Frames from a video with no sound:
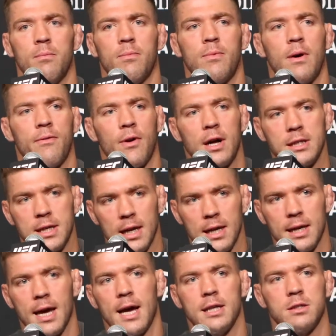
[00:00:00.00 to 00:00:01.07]
by fights getting
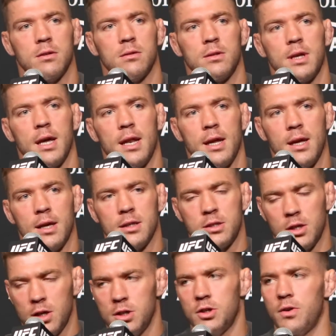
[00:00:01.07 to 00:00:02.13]
canceled, getting a
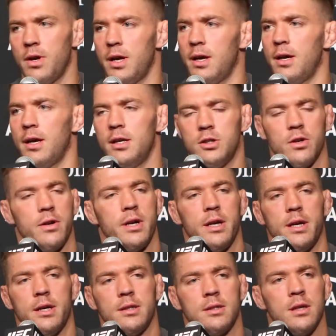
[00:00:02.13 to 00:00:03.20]
surgery,
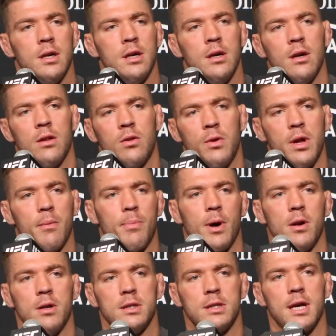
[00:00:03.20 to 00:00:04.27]
injuries, three
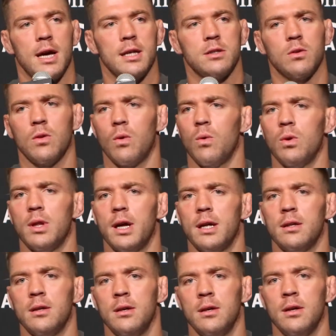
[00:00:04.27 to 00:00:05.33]
opponents canceled, all that,
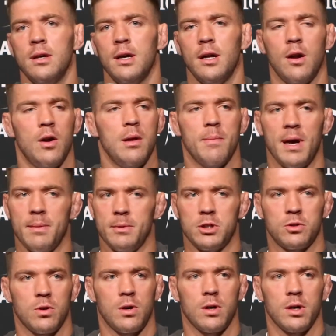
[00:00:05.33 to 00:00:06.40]
it only made me
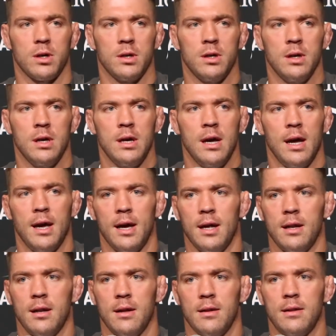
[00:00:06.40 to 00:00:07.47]
stronger.
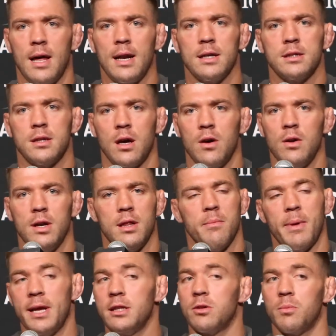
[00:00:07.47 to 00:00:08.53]
And that is only the
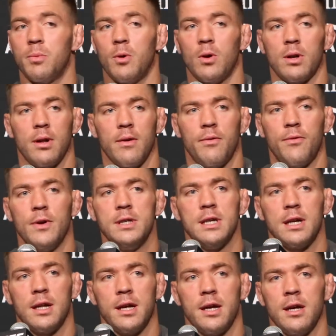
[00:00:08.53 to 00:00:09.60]
mental part.
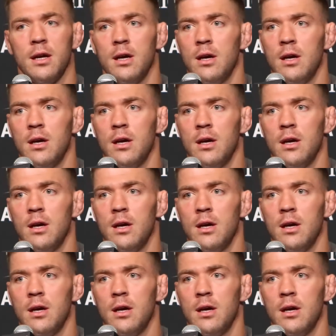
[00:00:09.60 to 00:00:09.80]
Physically,